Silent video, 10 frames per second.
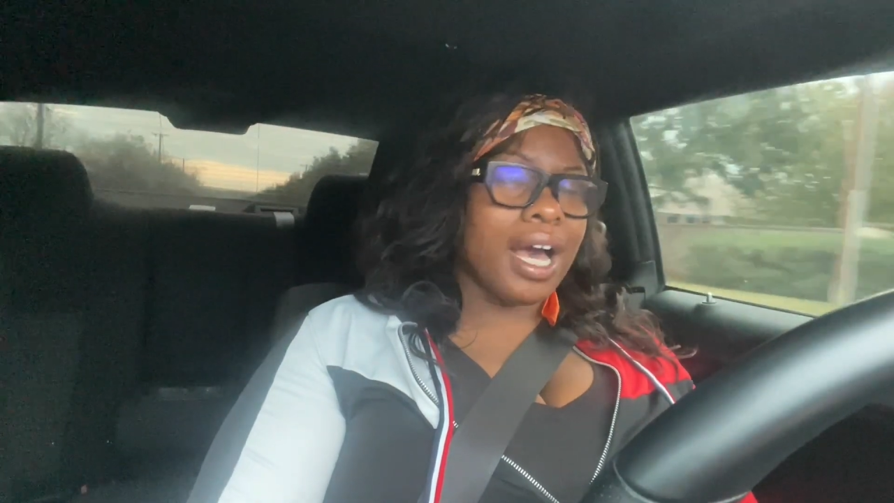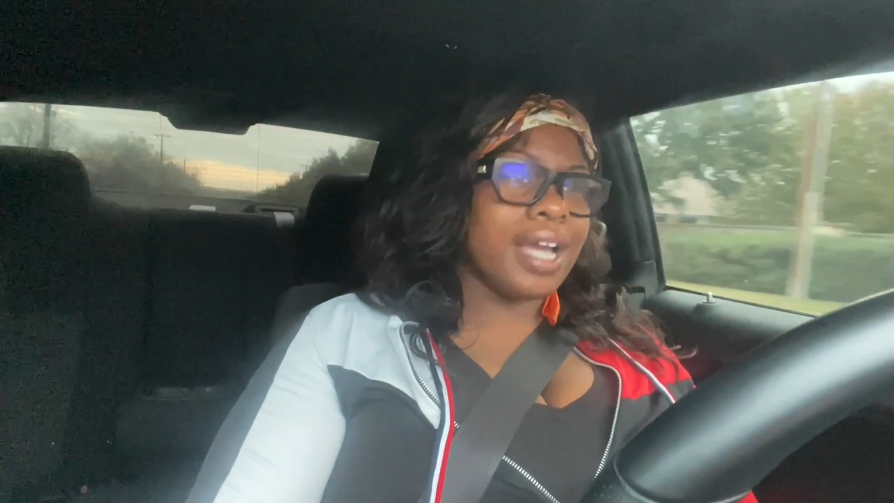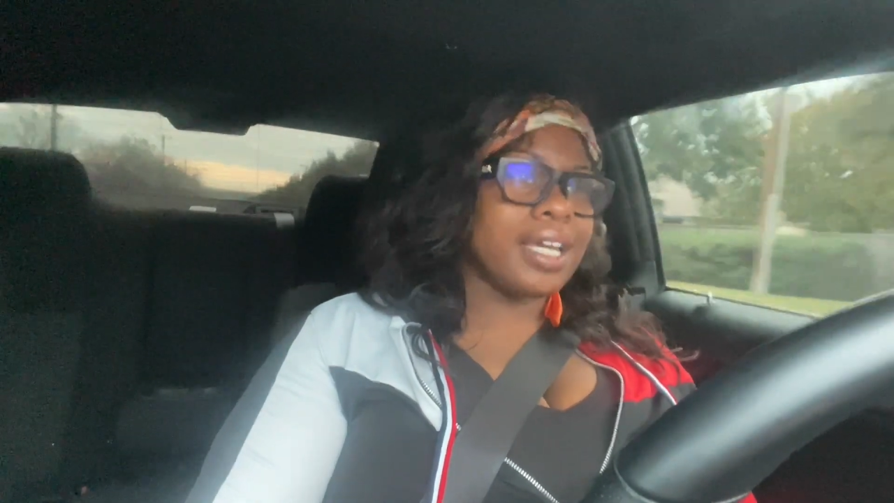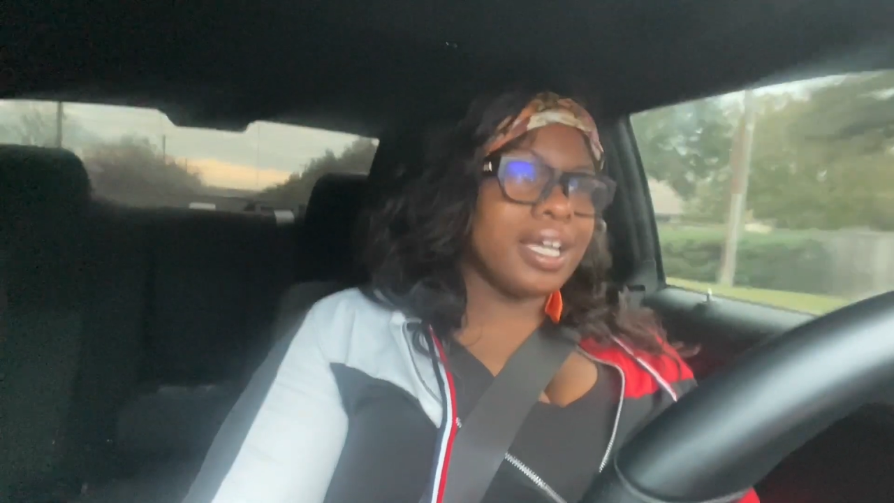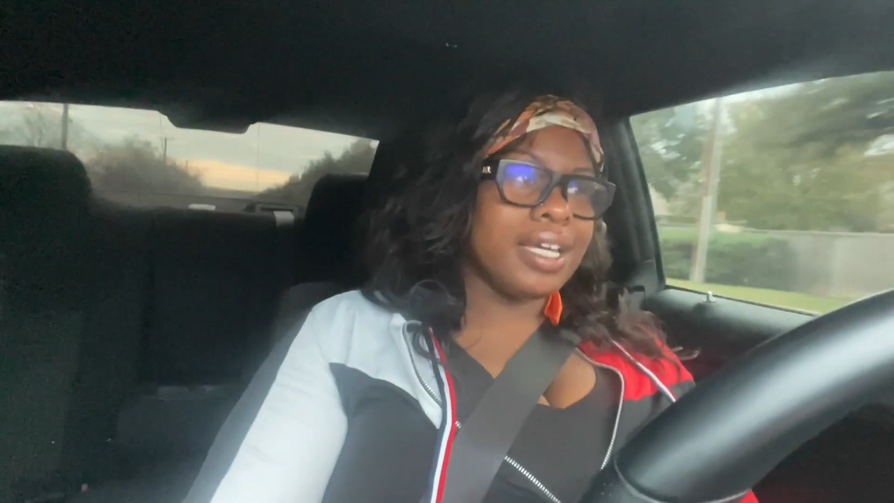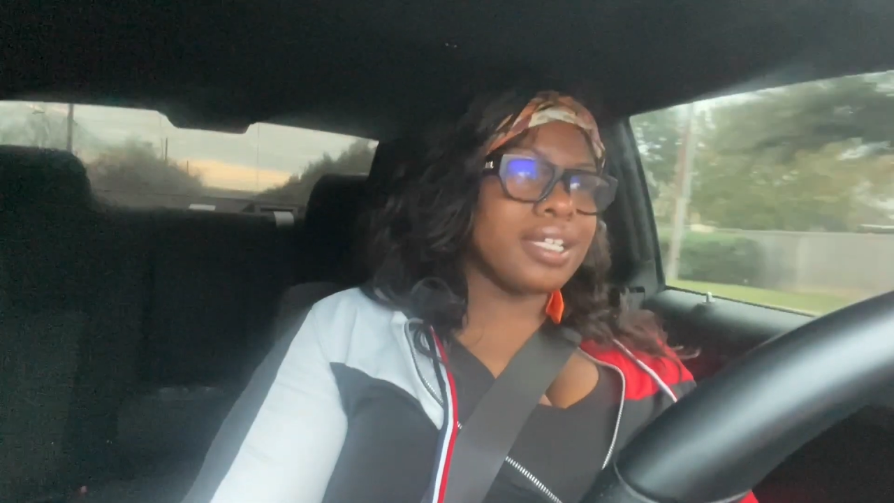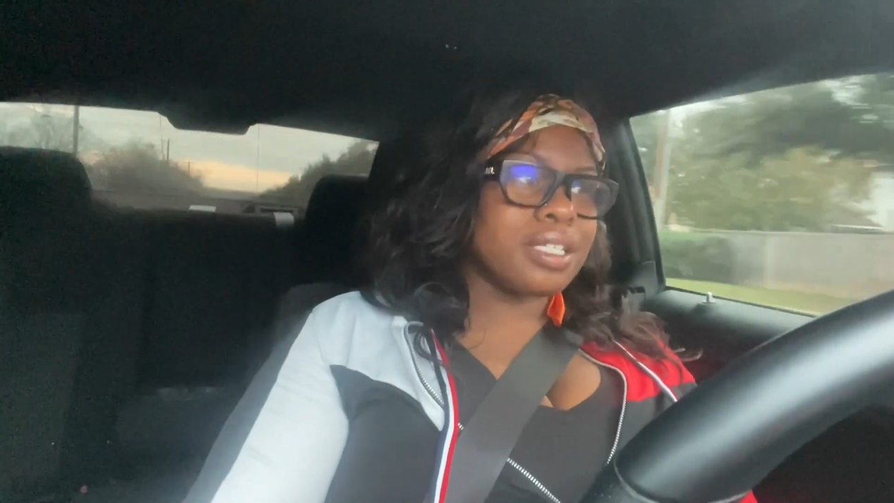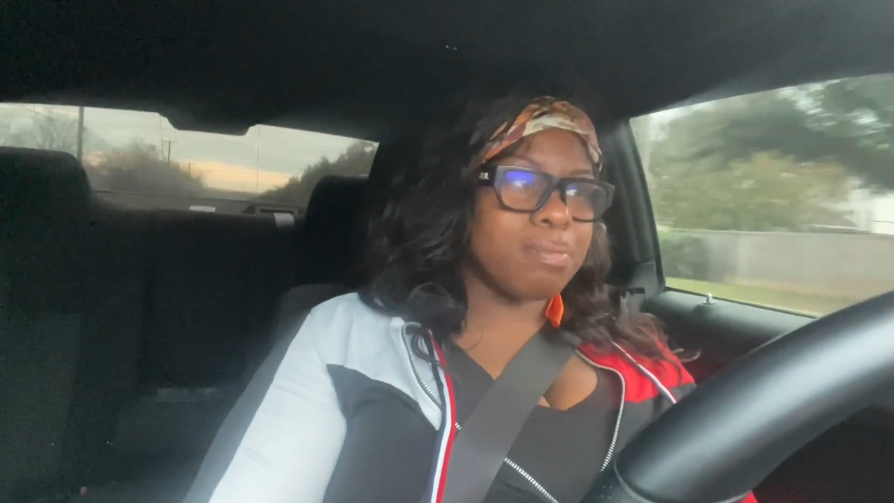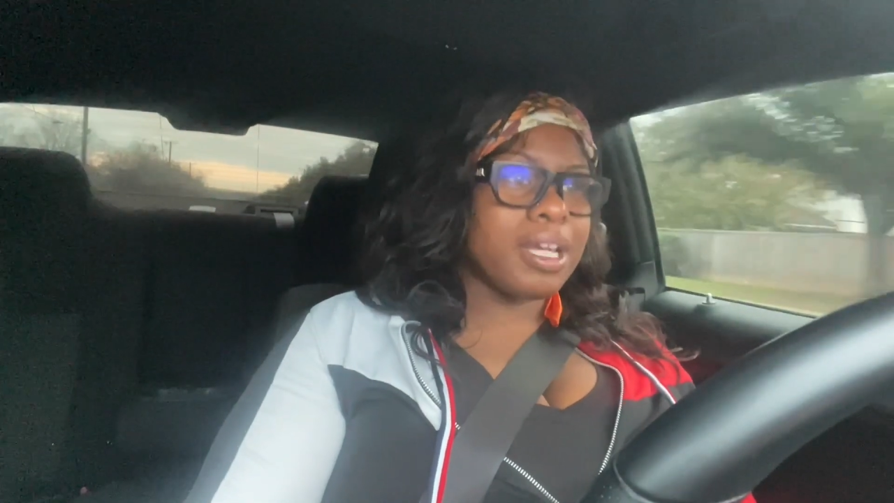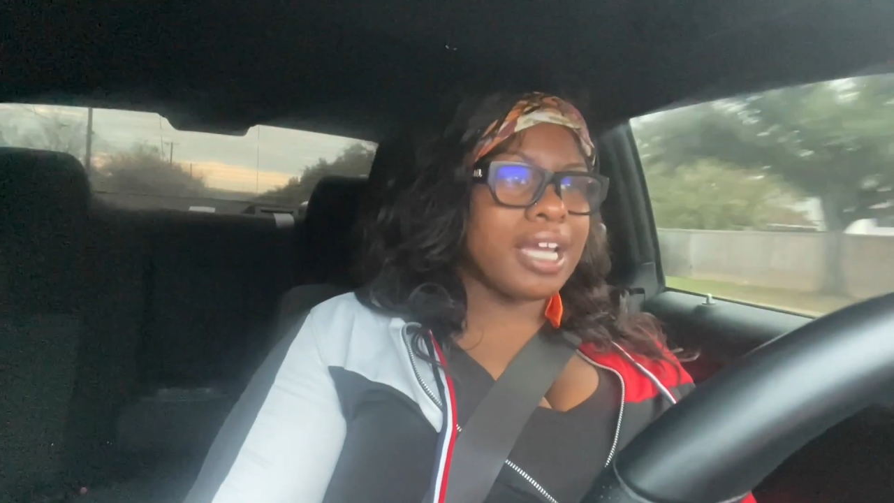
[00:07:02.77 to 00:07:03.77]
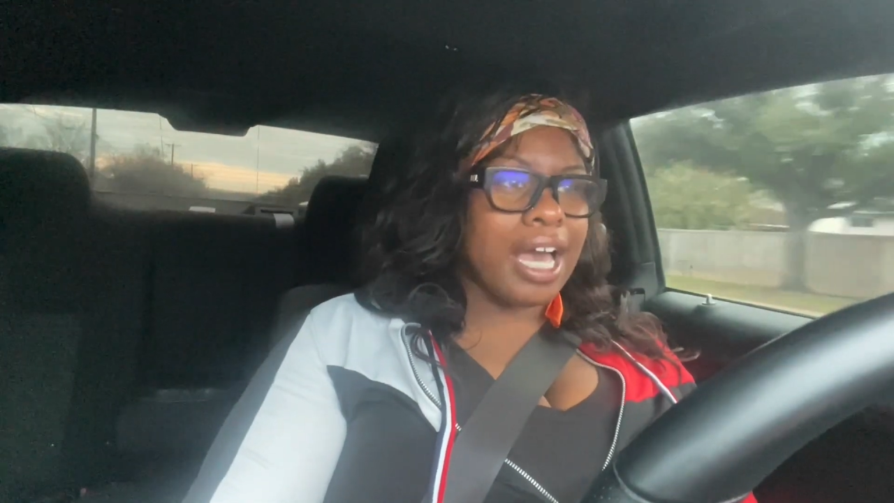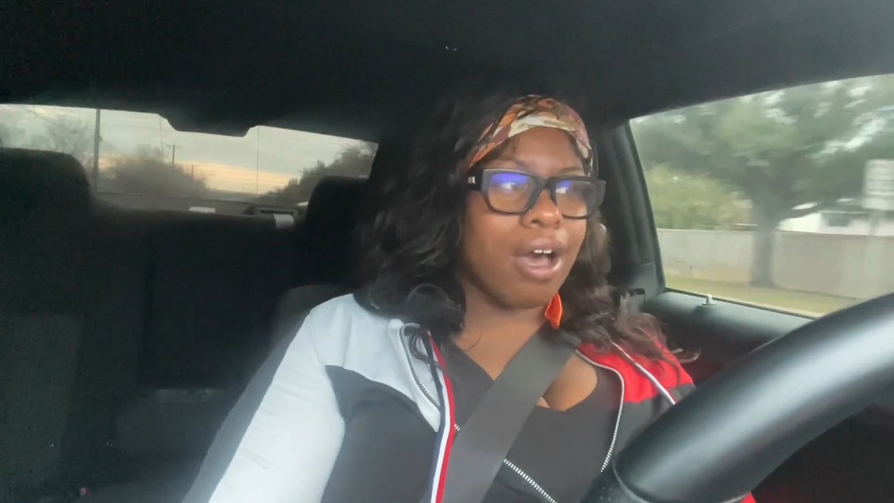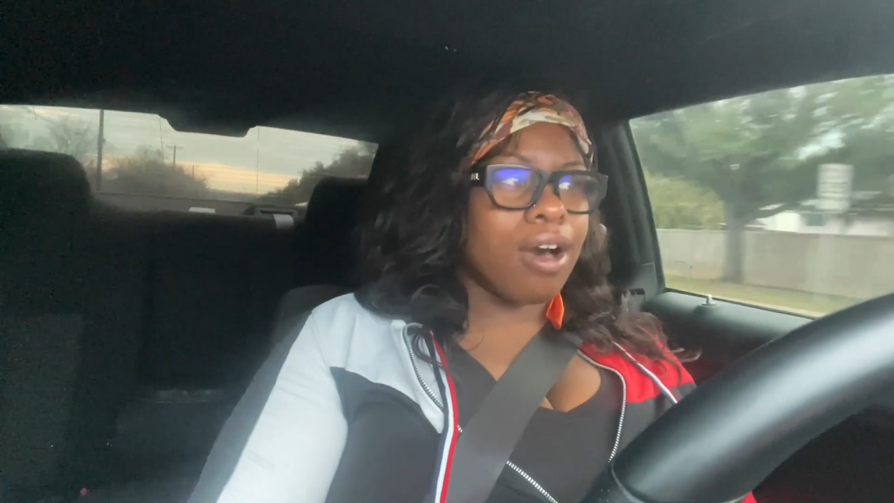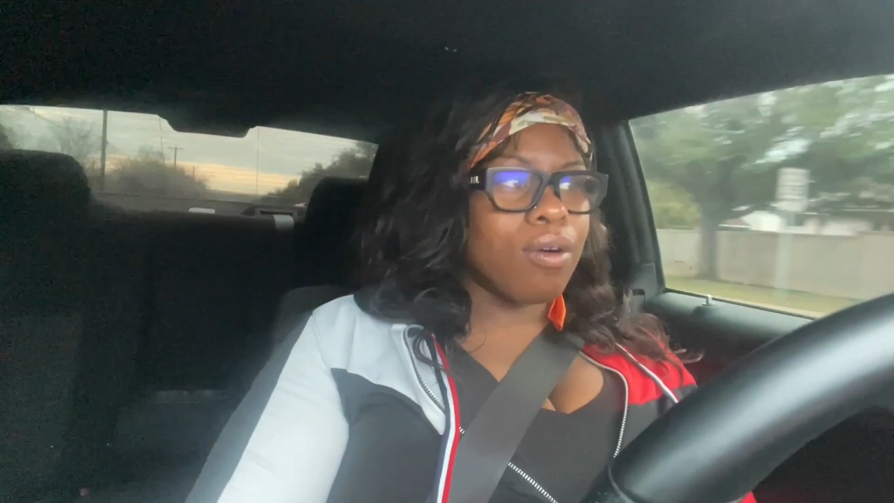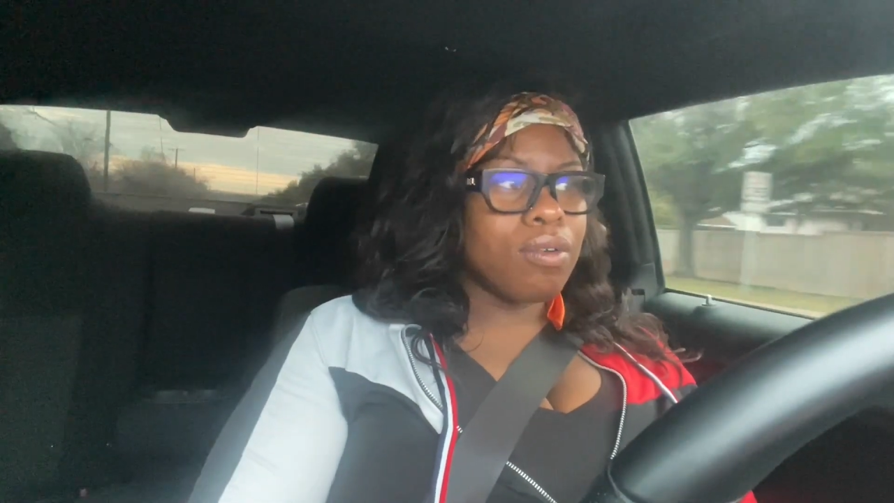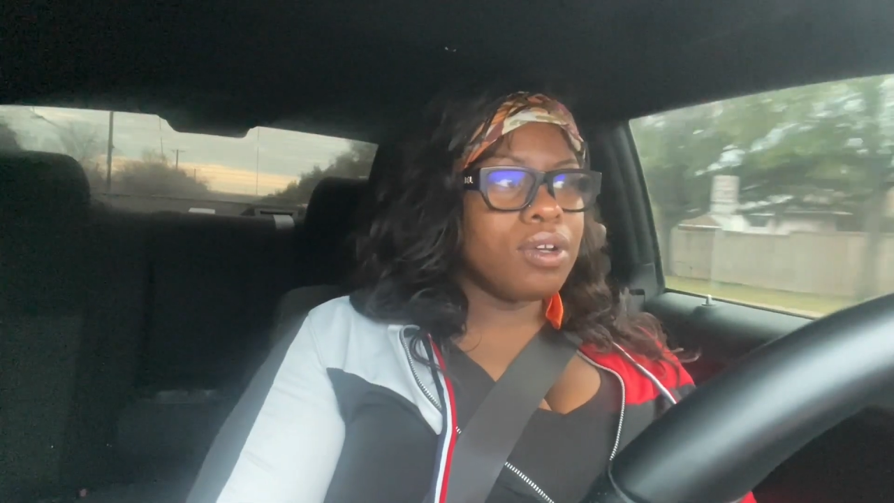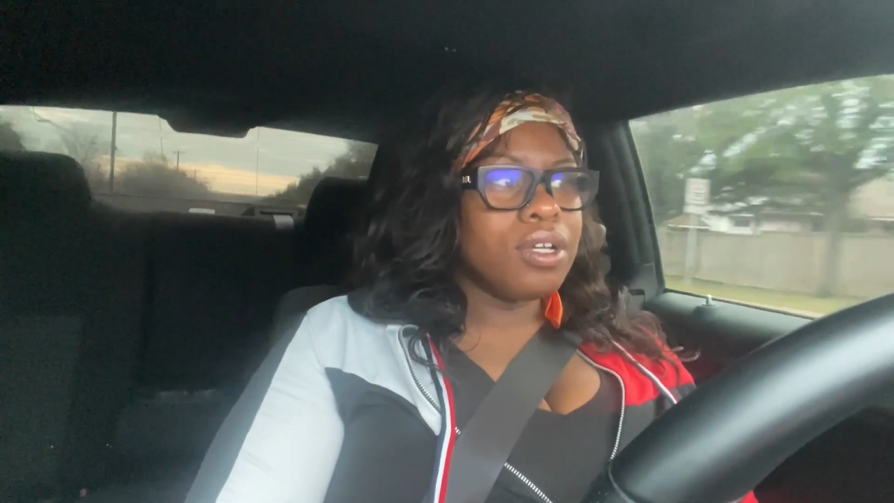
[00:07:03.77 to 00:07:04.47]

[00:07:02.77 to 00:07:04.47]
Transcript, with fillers: I can't explain how